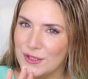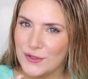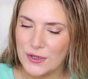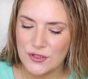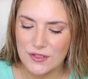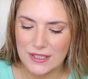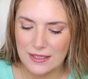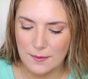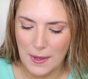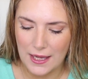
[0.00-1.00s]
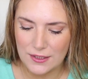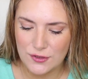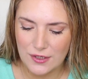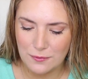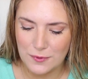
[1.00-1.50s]
instructions in the
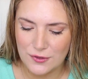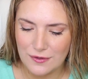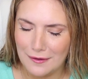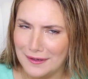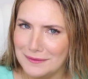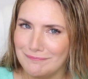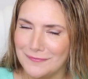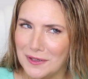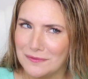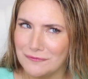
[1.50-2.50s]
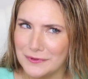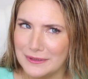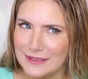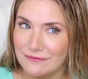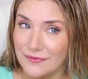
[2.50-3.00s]
packaging, which I'm not
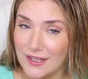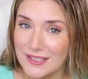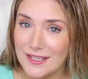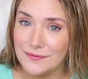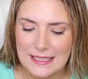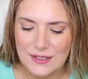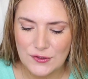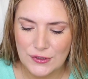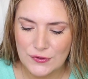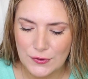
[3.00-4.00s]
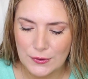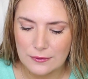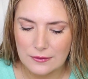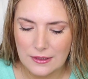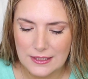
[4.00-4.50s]
really fond of. Let's just
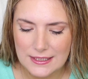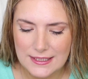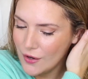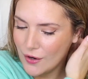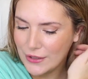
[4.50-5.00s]
Google this.